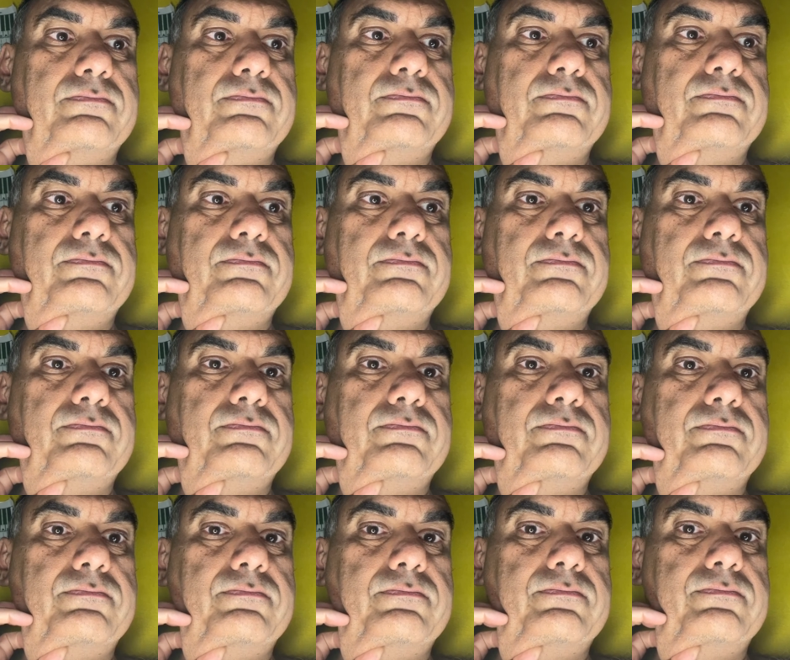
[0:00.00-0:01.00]

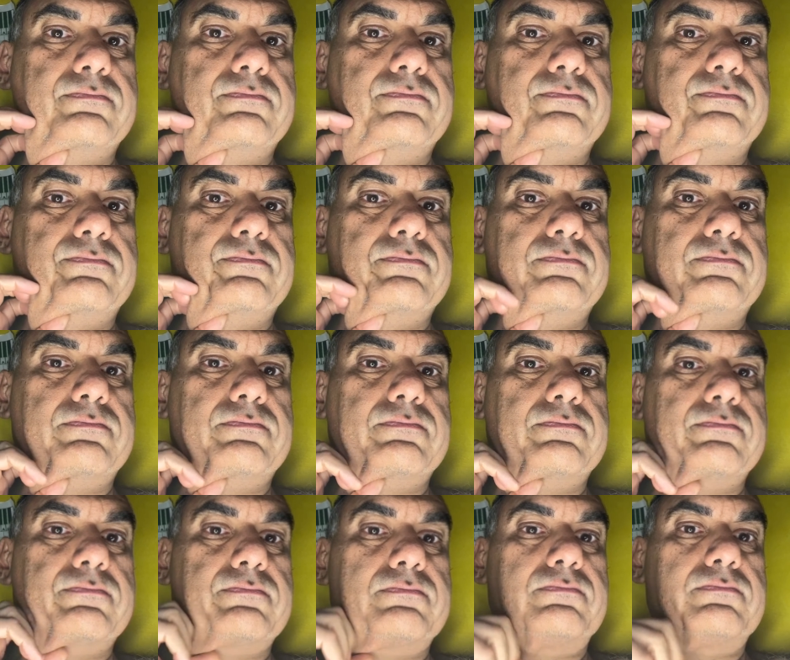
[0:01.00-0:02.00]

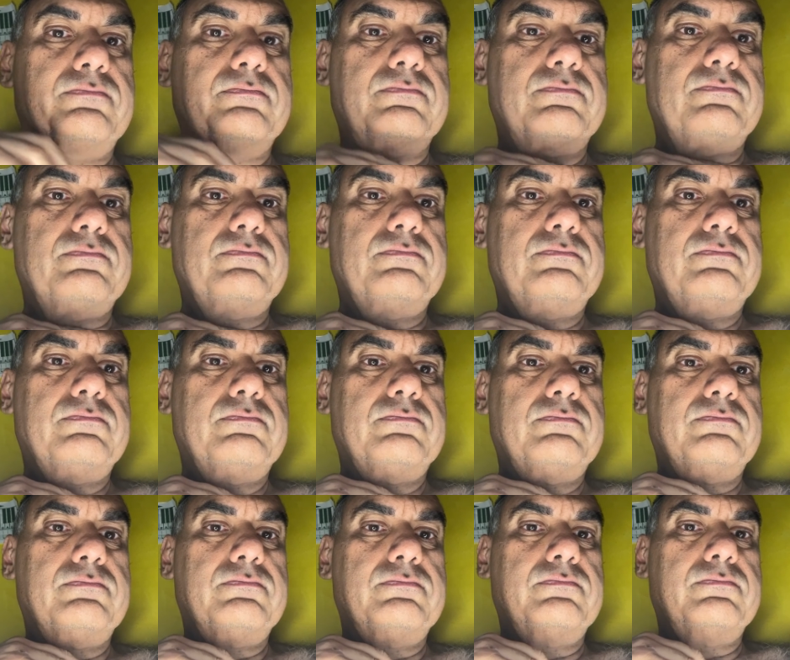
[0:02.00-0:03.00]

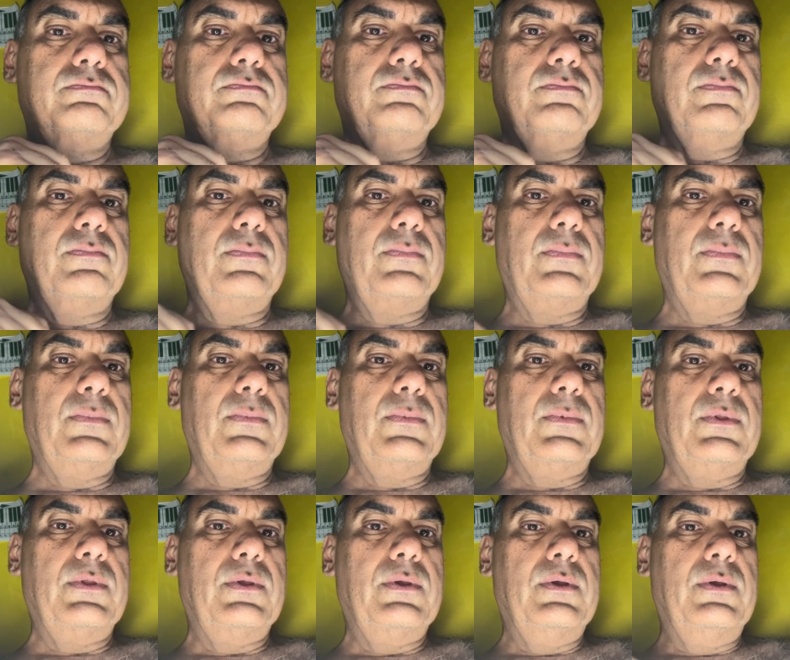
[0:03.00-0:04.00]

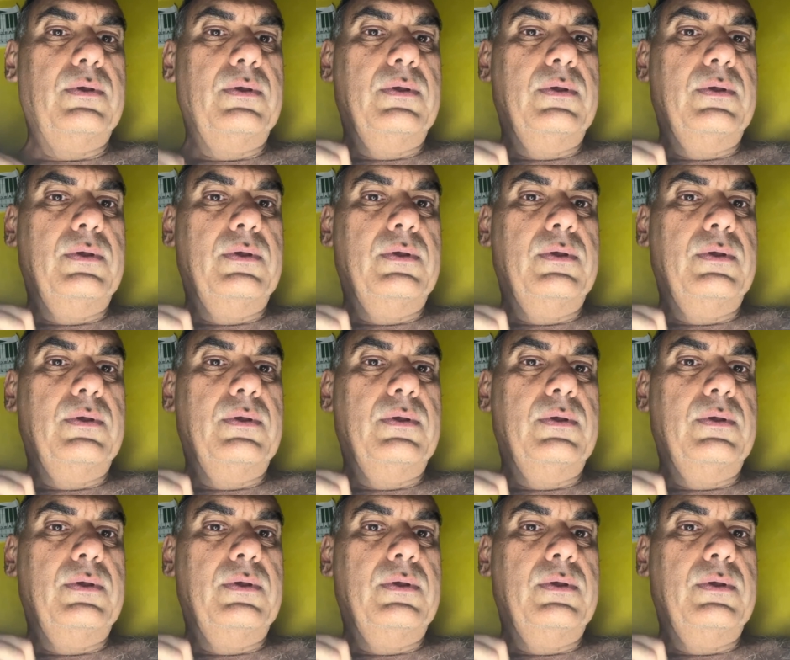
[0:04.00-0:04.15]
[no speech]